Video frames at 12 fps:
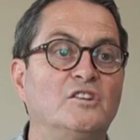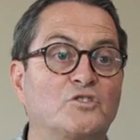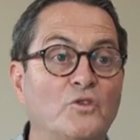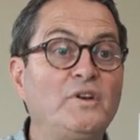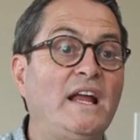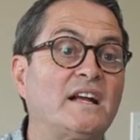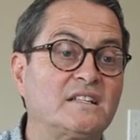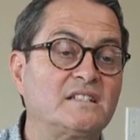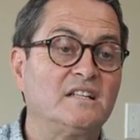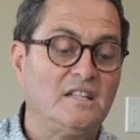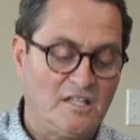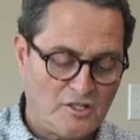So next,
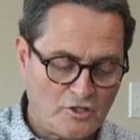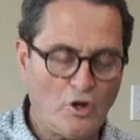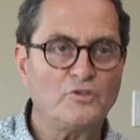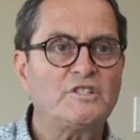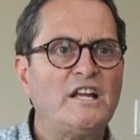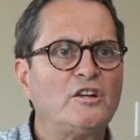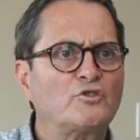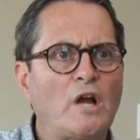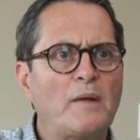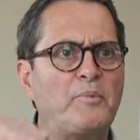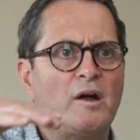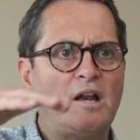don't set your
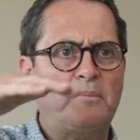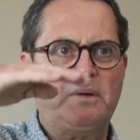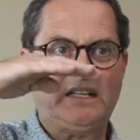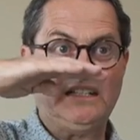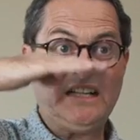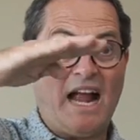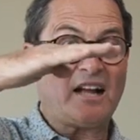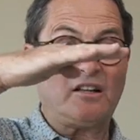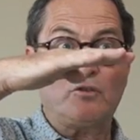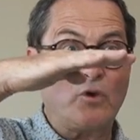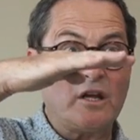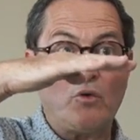tripod up
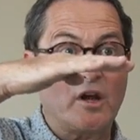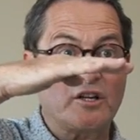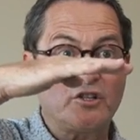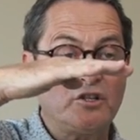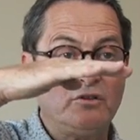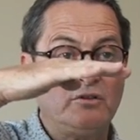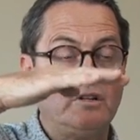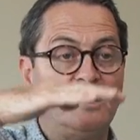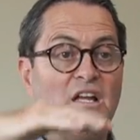exactly where you want to shoot.